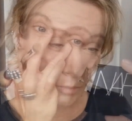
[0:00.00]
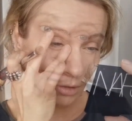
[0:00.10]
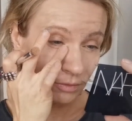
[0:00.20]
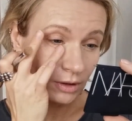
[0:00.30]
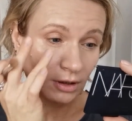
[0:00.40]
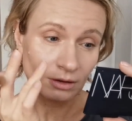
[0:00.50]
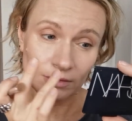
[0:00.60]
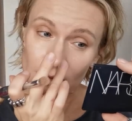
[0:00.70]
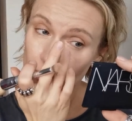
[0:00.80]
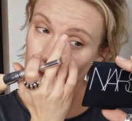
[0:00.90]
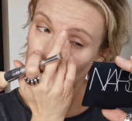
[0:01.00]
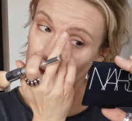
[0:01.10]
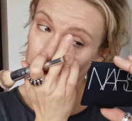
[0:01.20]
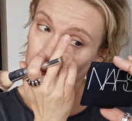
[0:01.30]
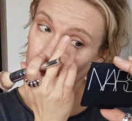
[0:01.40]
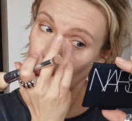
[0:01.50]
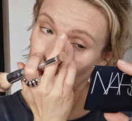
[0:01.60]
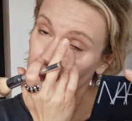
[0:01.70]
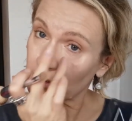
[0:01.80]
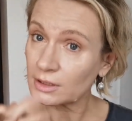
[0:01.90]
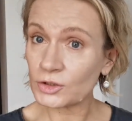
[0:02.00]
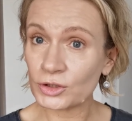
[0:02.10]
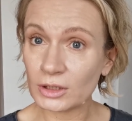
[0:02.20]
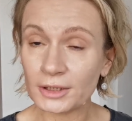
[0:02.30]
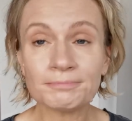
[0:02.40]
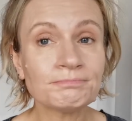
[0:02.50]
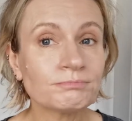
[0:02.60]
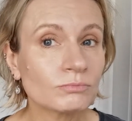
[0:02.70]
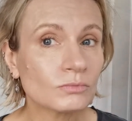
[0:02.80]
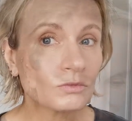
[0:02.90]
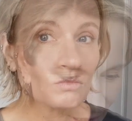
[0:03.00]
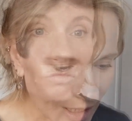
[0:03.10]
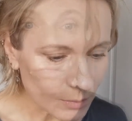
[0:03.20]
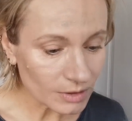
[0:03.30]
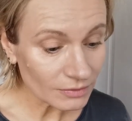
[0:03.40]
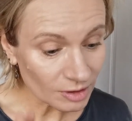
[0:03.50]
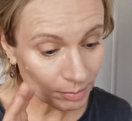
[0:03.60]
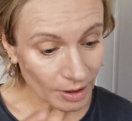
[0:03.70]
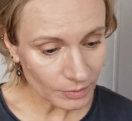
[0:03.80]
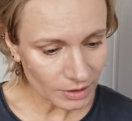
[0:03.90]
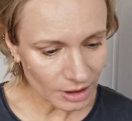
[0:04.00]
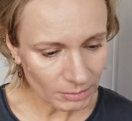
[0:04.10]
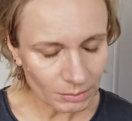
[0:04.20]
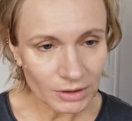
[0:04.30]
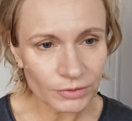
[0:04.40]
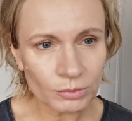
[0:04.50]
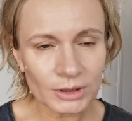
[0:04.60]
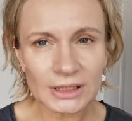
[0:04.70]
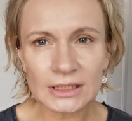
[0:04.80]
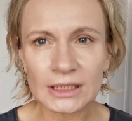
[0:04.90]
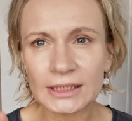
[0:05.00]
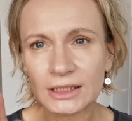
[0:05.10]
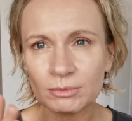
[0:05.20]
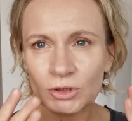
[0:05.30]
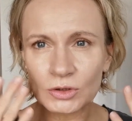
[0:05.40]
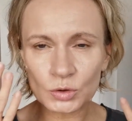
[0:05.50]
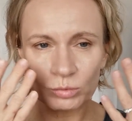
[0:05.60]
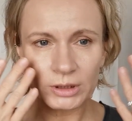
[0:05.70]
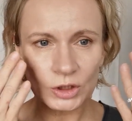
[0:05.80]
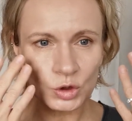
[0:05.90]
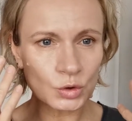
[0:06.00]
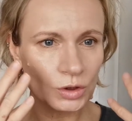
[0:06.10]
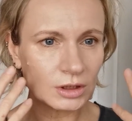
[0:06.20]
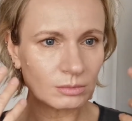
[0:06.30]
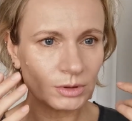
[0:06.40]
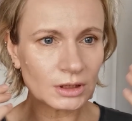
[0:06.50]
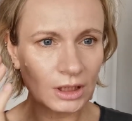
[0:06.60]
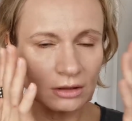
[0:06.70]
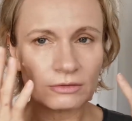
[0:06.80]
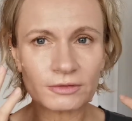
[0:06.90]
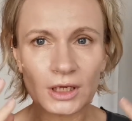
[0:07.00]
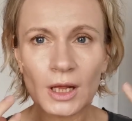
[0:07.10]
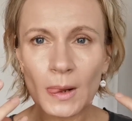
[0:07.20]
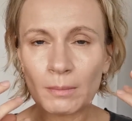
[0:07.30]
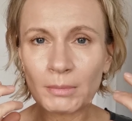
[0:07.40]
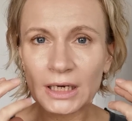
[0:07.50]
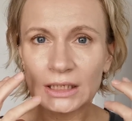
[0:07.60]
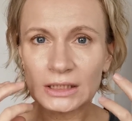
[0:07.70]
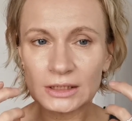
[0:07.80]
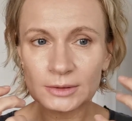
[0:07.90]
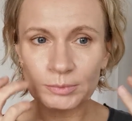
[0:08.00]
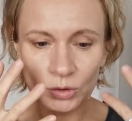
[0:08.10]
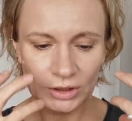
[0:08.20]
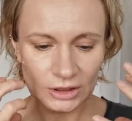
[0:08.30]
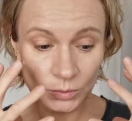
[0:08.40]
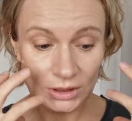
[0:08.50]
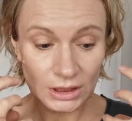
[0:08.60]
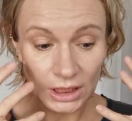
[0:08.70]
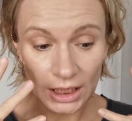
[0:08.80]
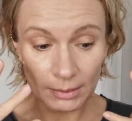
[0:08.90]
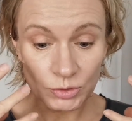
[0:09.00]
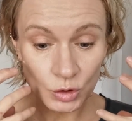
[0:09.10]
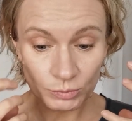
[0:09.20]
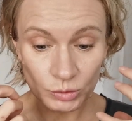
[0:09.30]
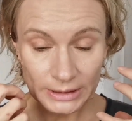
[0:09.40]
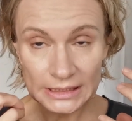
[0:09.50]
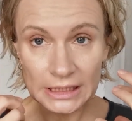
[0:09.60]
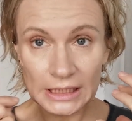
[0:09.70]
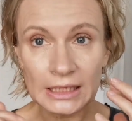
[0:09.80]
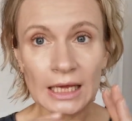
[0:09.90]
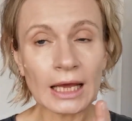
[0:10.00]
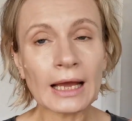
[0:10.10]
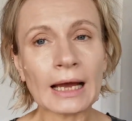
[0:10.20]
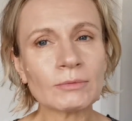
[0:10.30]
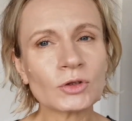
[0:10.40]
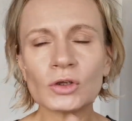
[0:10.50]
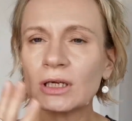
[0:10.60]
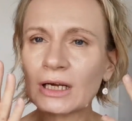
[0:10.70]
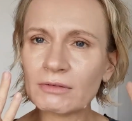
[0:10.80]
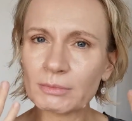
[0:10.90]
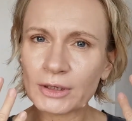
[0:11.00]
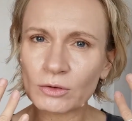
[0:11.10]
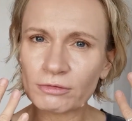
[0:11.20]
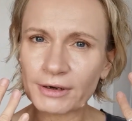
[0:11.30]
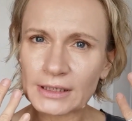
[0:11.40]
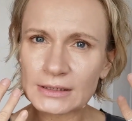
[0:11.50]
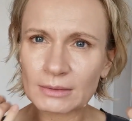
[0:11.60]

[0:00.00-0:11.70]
I think covers quite alright actually. I will leave the powdering maybe a few minutes later, because to make sure a little bit kind of this product will absorb to my skin. I'm not gonna cover my whole face.